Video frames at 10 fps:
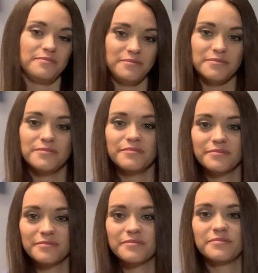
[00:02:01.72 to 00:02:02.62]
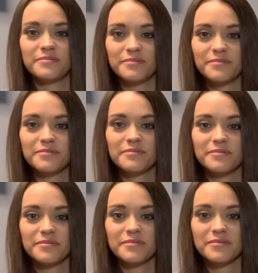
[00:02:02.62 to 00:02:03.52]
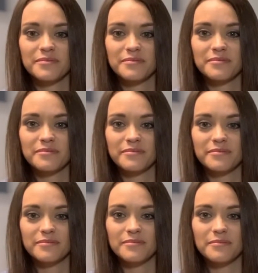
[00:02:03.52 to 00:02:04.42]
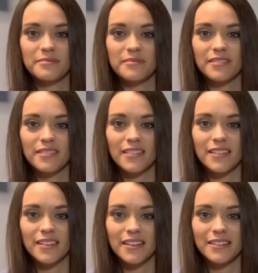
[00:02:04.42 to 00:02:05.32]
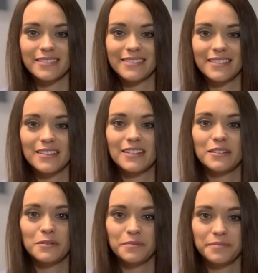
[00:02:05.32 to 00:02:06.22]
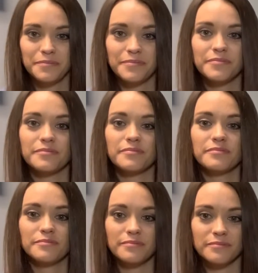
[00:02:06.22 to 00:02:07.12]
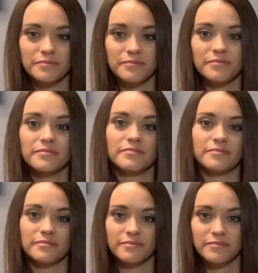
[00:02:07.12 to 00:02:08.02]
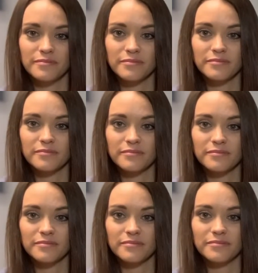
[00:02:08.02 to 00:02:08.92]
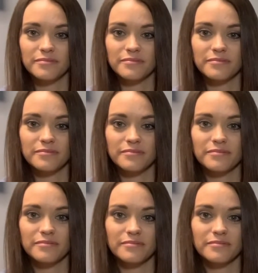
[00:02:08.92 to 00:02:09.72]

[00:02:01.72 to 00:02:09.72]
(silent)